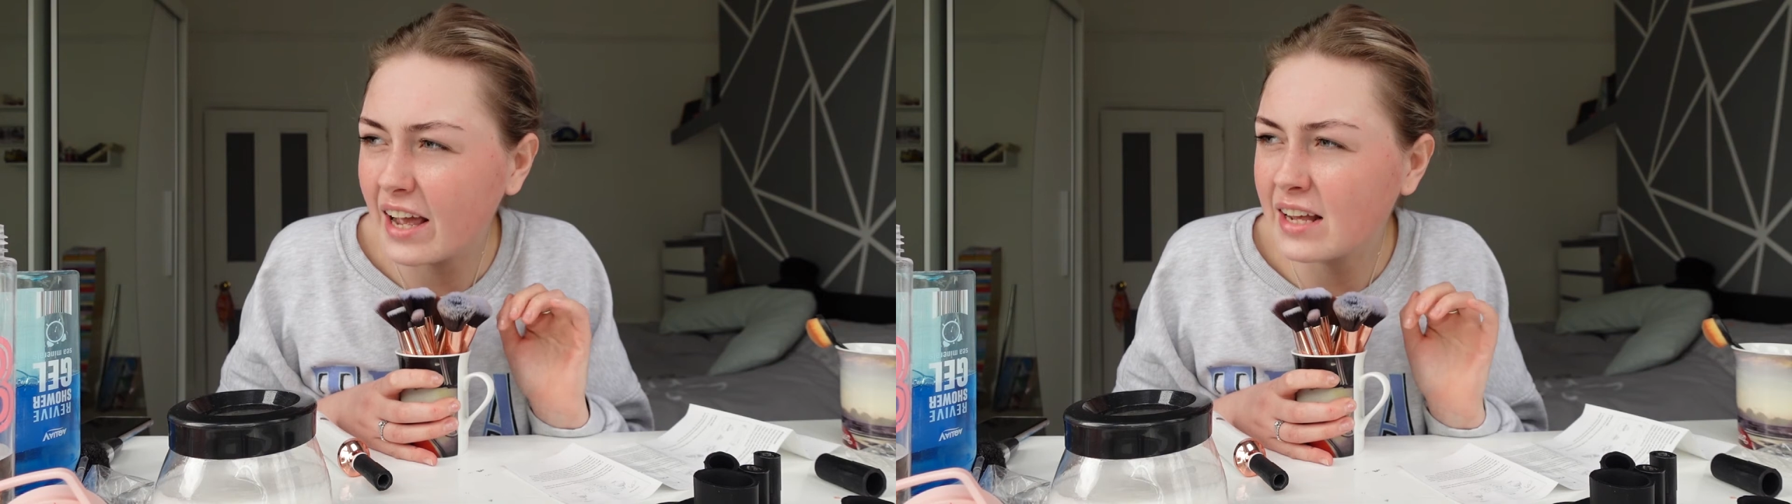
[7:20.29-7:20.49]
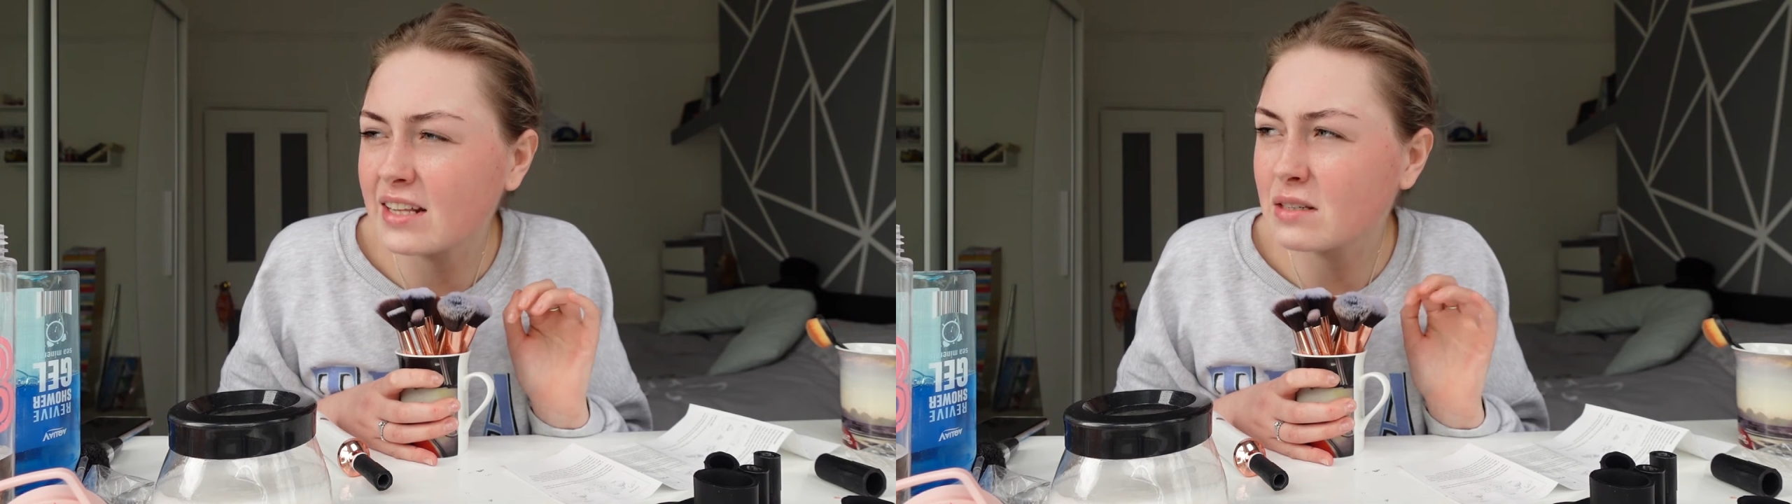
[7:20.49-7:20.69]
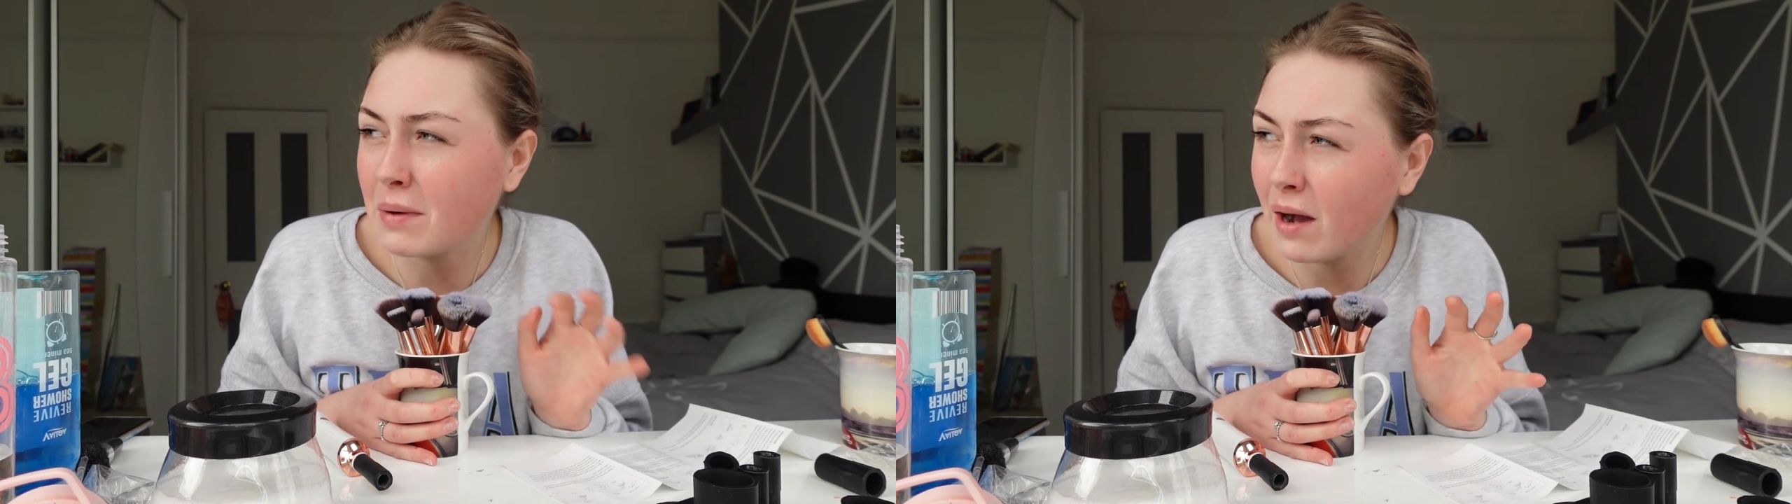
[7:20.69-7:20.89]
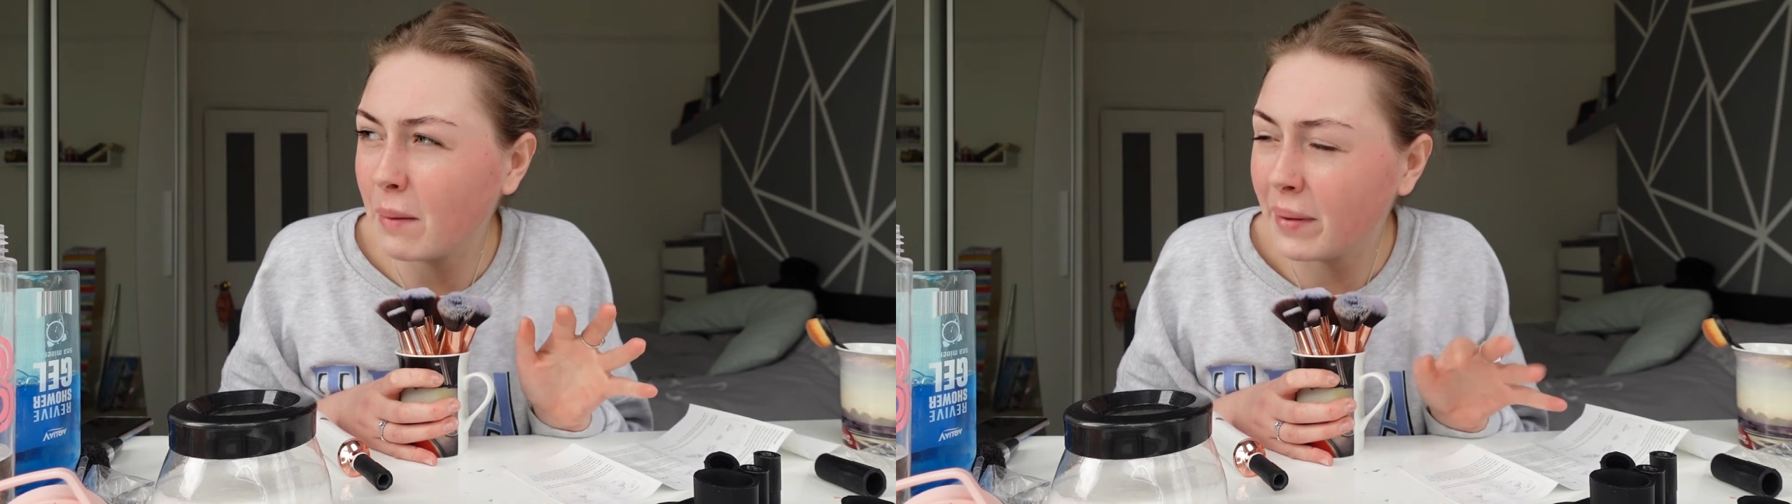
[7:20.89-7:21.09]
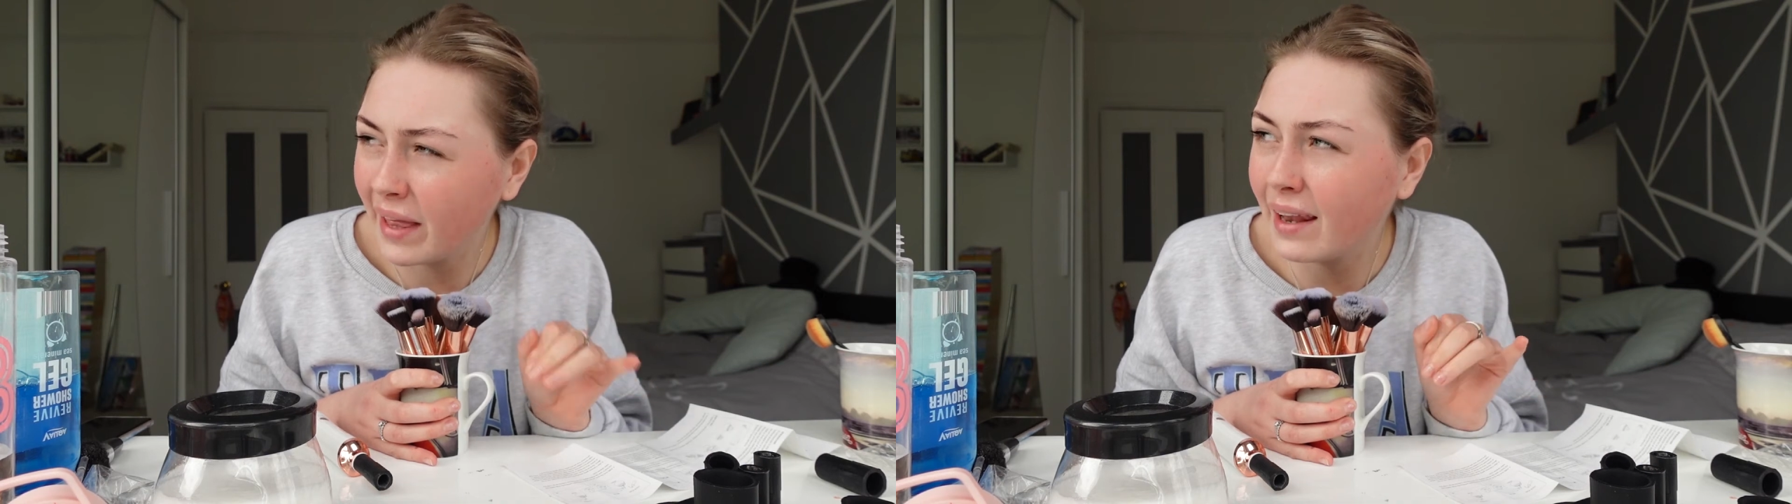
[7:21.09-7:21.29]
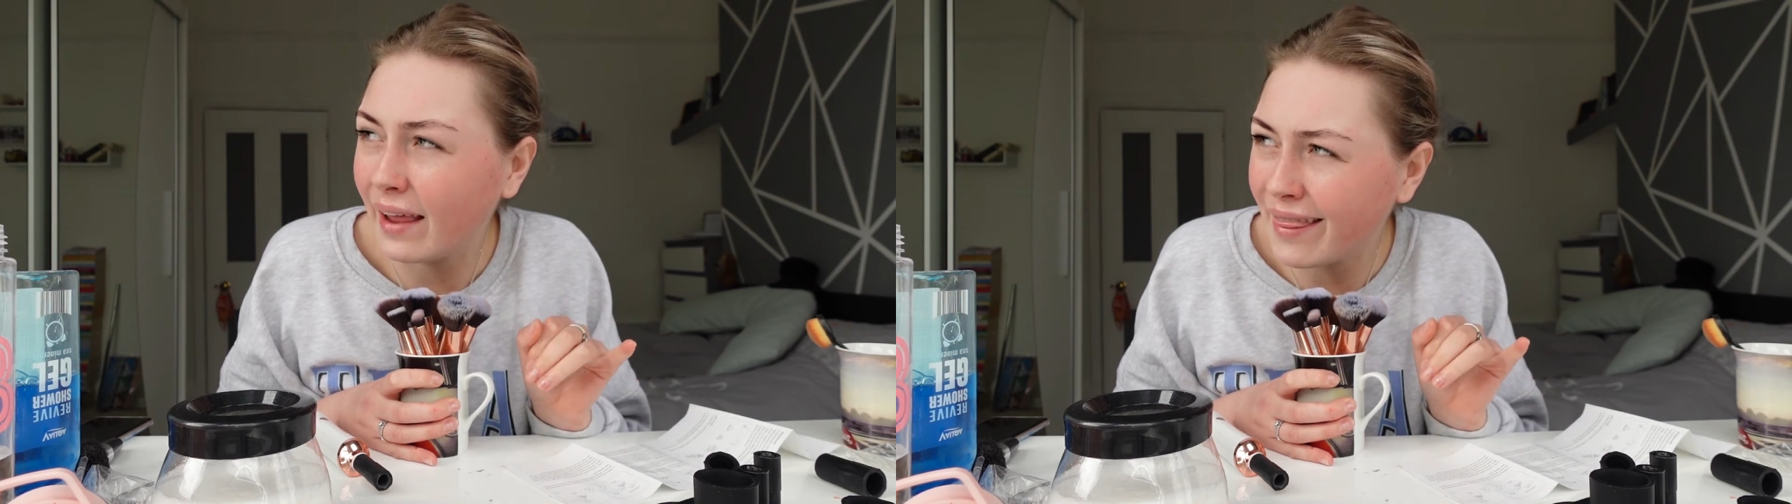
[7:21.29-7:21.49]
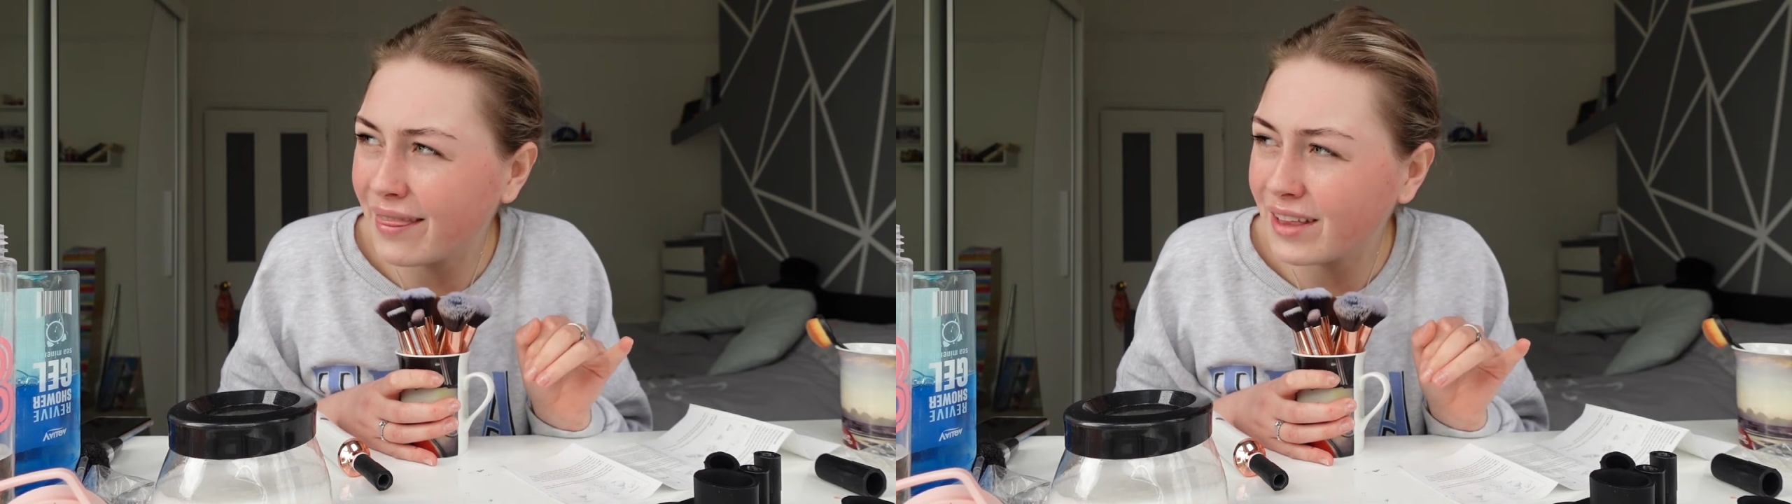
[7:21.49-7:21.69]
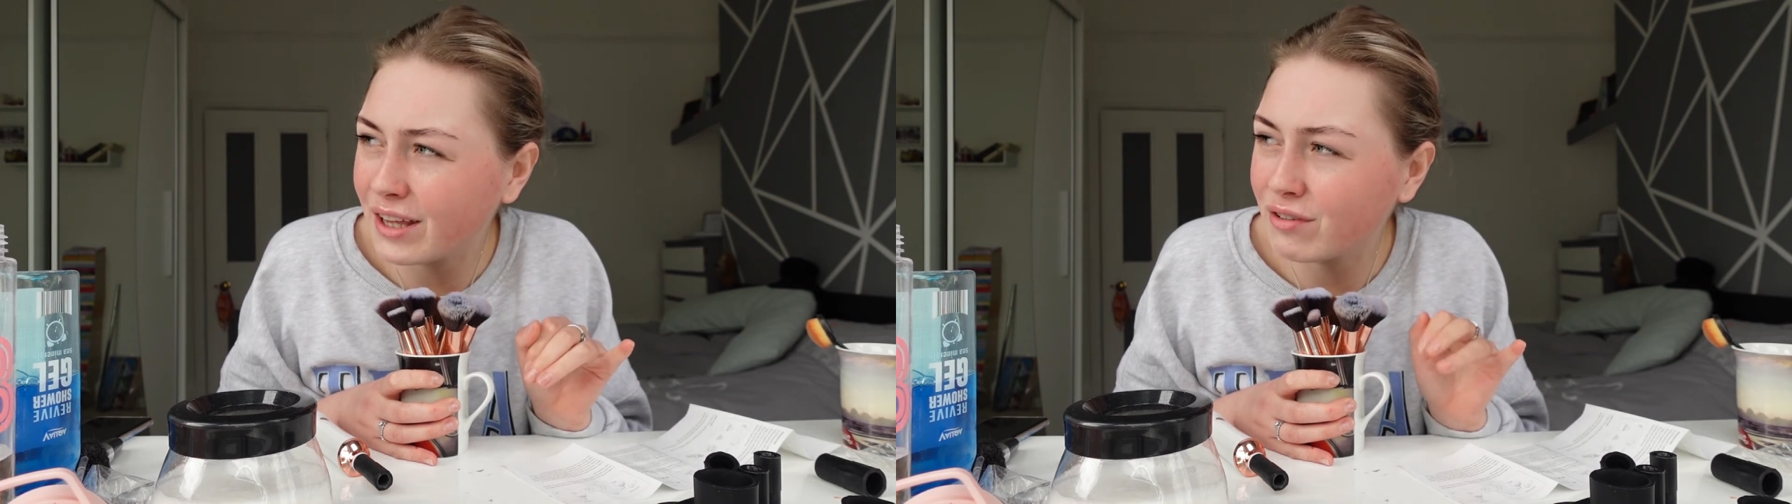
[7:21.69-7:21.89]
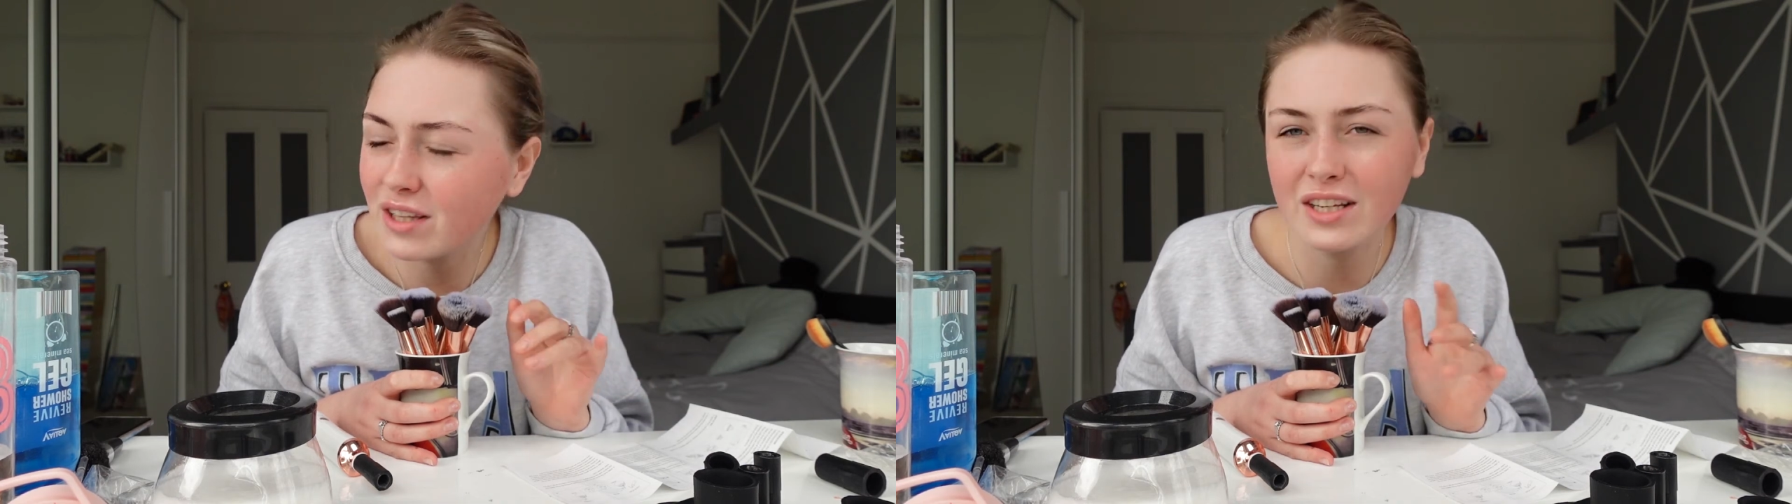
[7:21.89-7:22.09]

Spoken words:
It's about a bit lengthy for the,